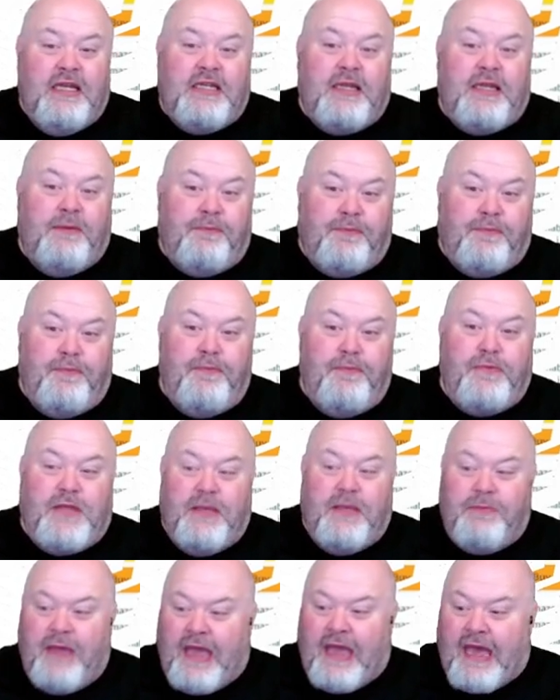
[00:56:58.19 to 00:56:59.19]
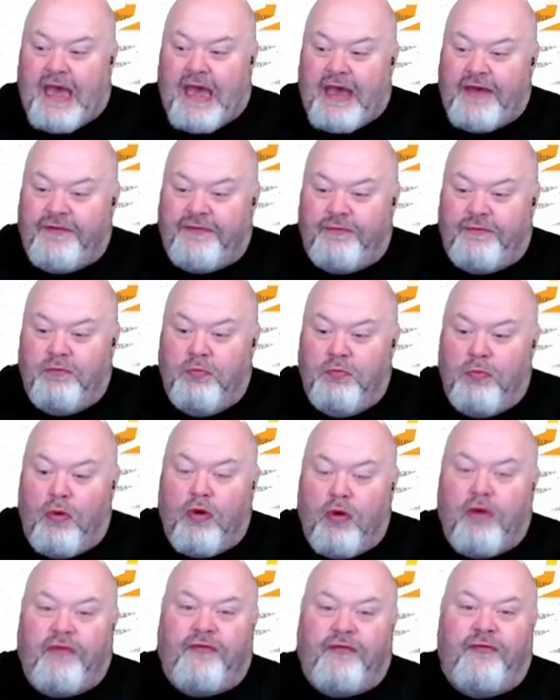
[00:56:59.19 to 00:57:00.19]
to to have
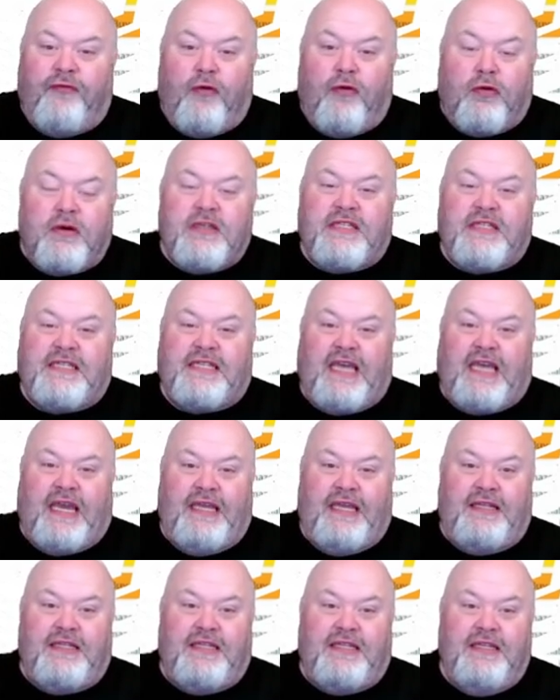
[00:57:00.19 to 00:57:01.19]
more foresight